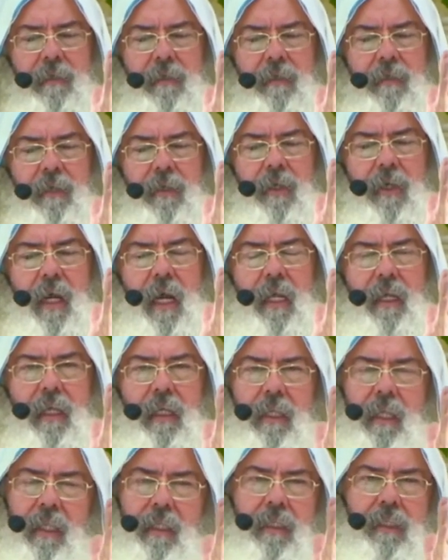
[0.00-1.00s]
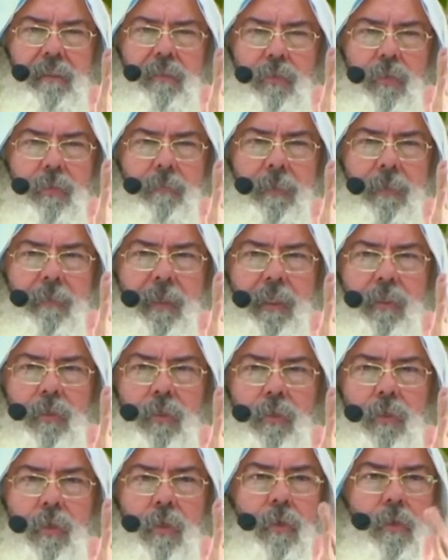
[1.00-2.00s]
sing their best at the
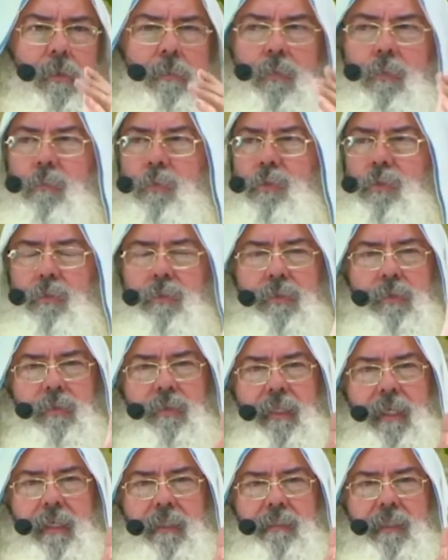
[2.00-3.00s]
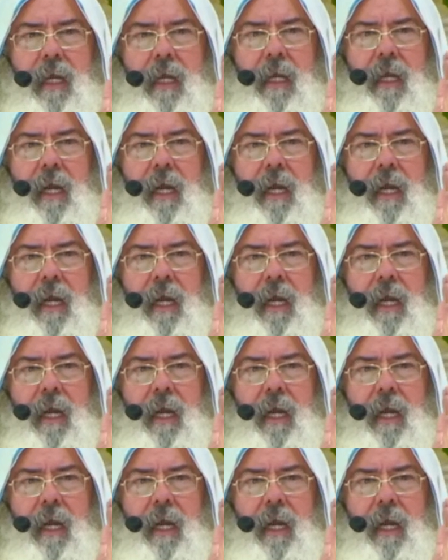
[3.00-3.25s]
sunset, at the evening.